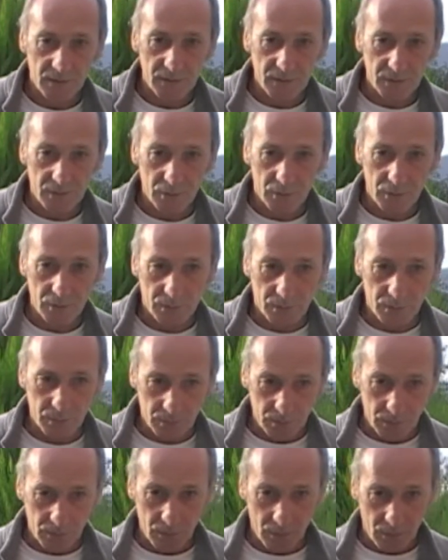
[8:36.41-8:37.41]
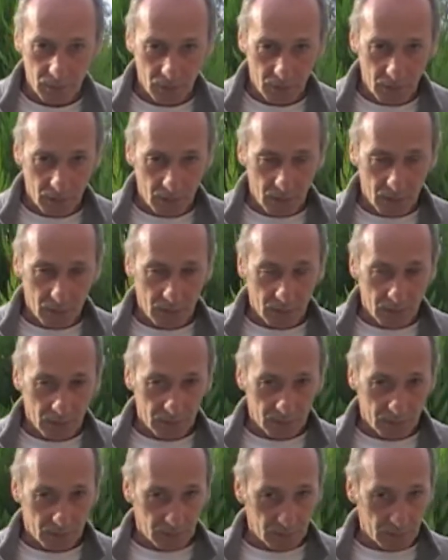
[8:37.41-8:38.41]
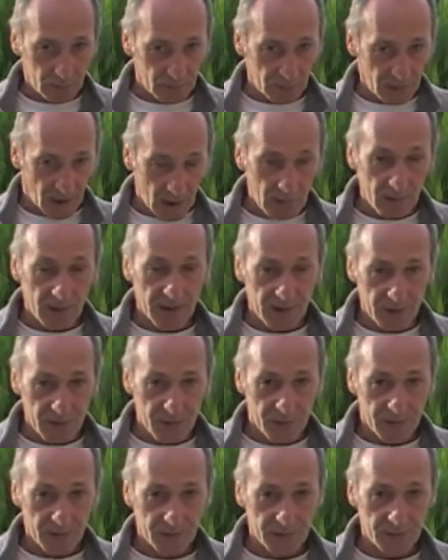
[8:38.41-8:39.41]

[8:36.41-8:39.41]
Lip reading: So to knowledge